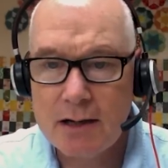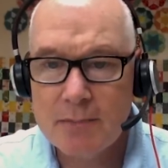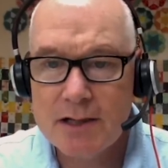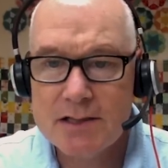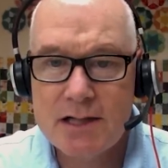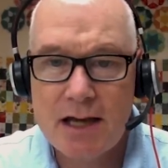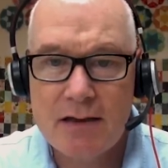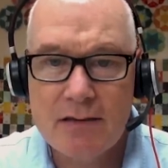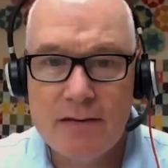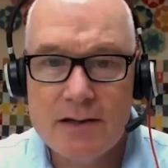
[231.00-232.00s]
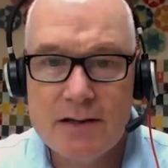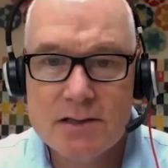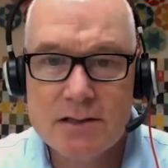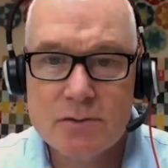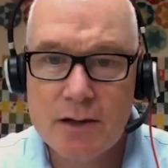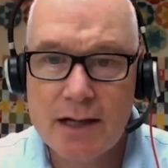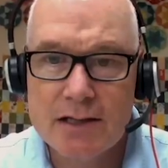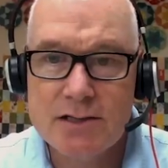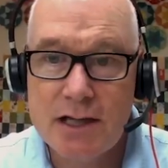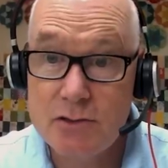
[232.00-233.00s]
And I'm going to say this is where it
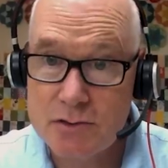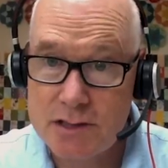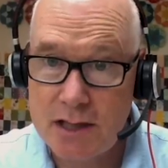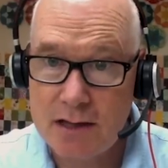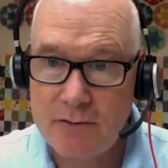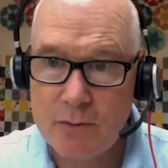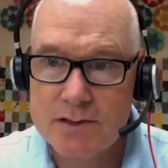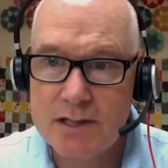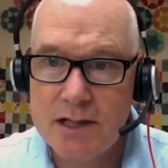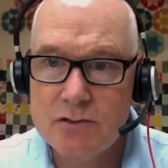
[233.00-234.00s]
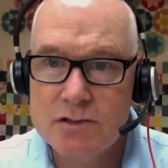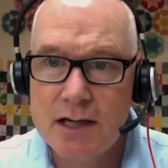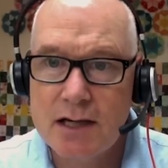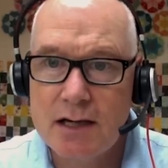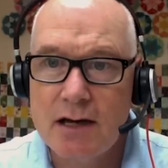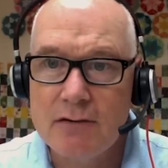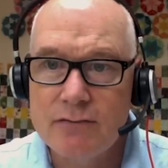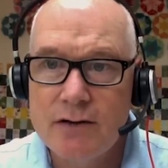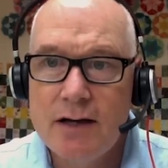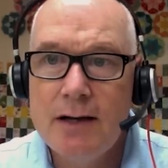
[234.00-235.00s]
gets interesting if it wasn't interesting
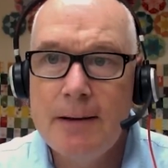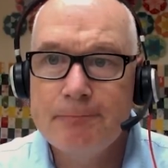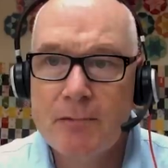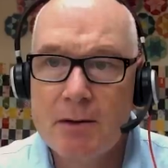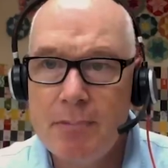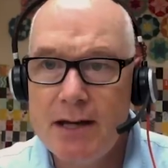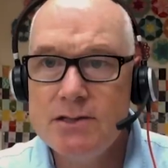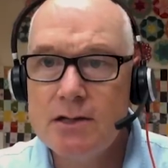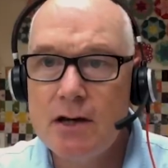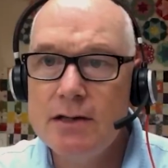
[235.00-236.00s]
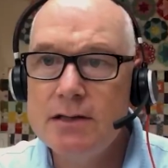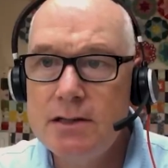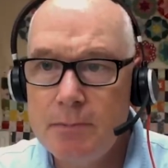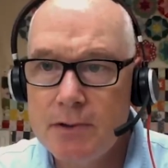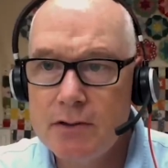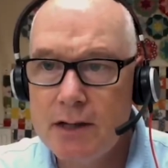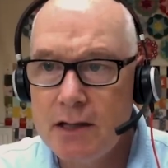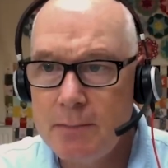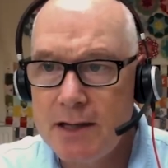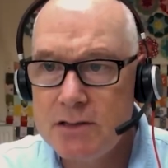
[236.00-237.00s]
enough. Based on the typical
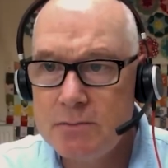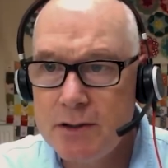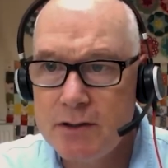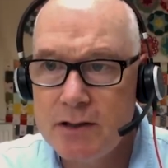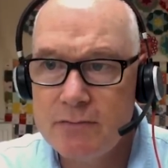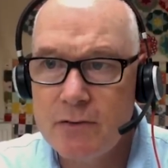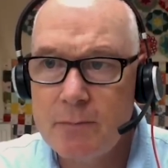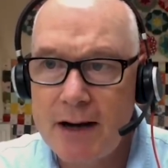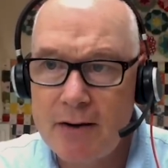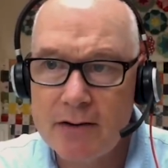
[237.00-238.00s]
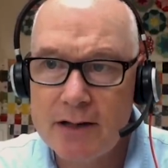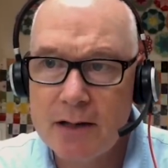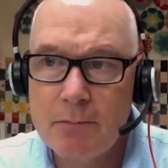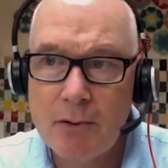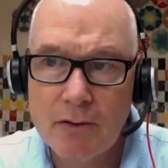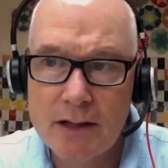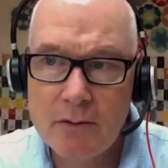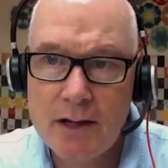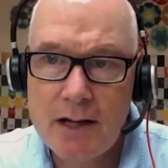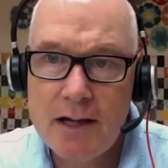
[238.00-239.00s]
incubation period for paralytic
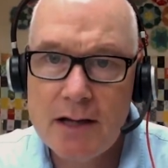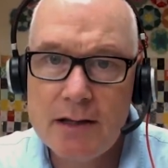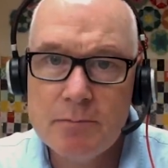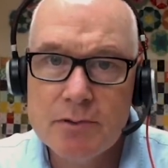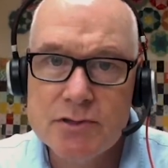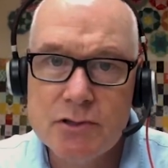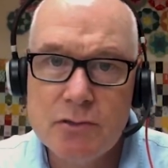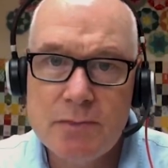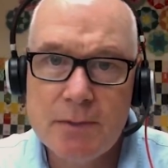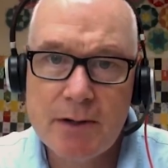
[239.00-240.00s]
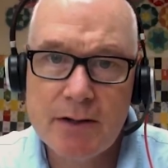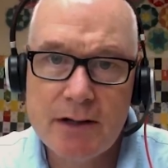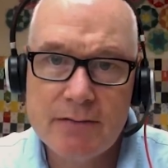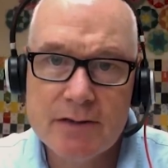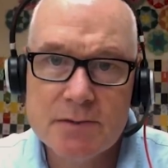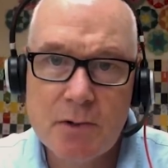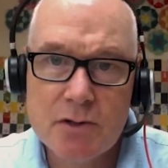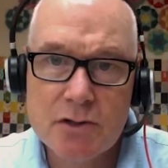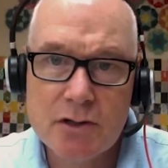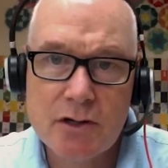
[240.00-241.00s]
polio, the presumed period of
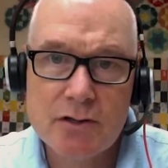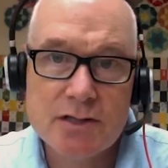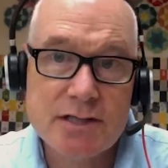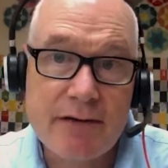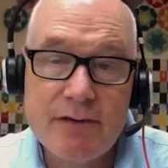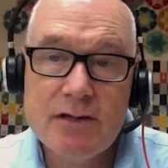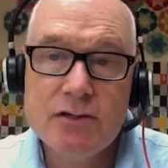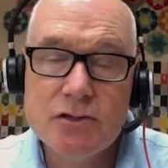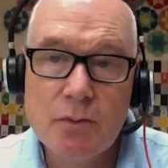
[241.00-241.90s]
exposure occurred 7 to